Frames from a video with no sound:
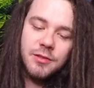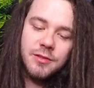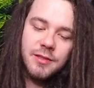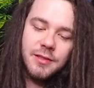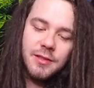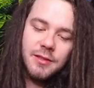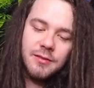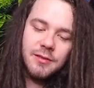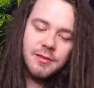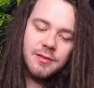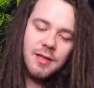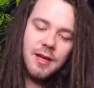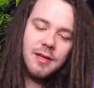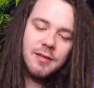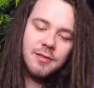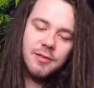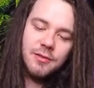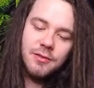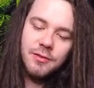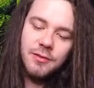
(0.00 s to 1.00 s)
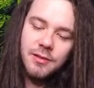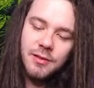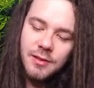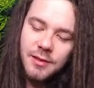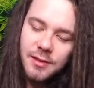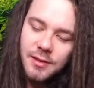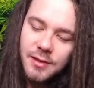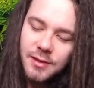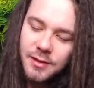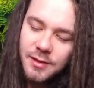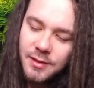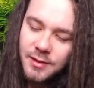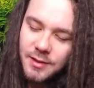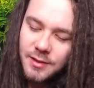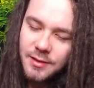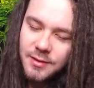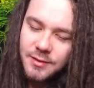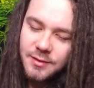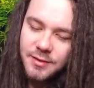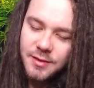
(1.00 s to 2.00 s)
sealed. It's got two
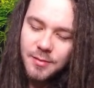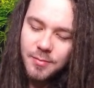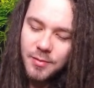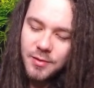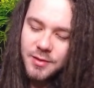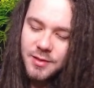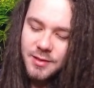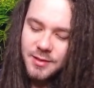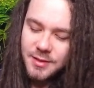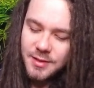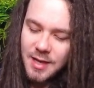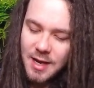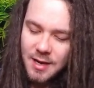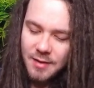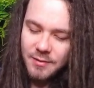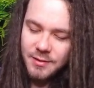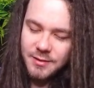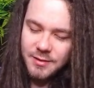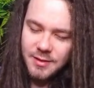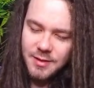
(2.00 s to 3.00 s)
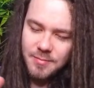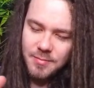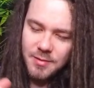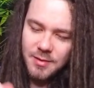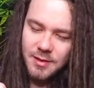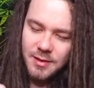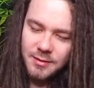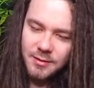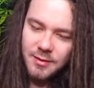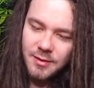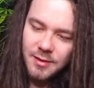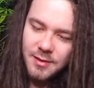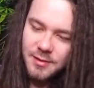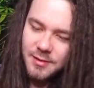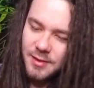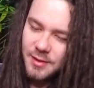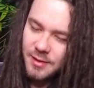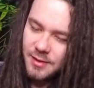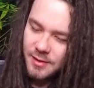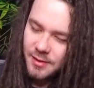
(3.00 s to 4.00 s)
zippers inside of a zipper. That's
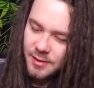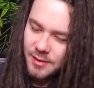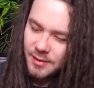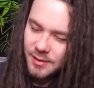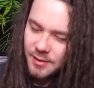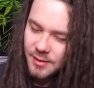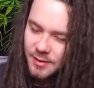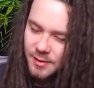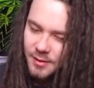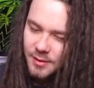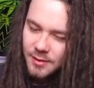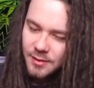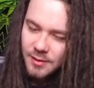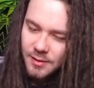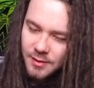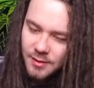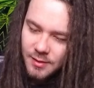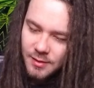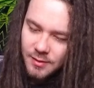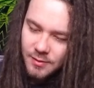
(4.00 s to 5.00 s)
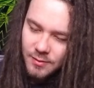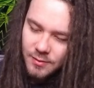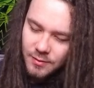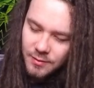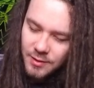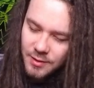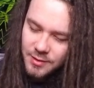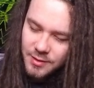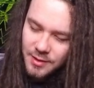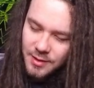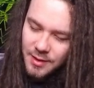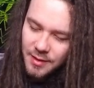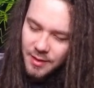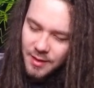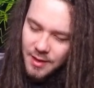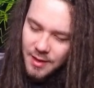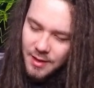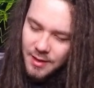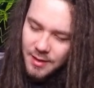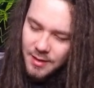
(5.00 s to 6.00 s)
crazy. If there's
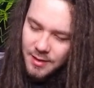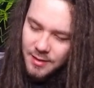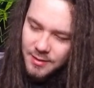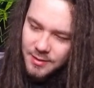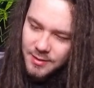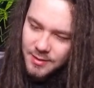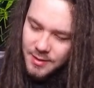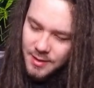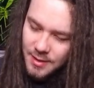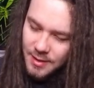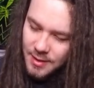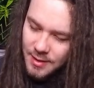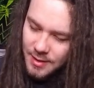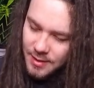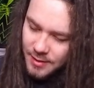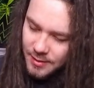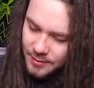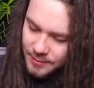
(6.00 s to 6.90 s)
anything in this sucker.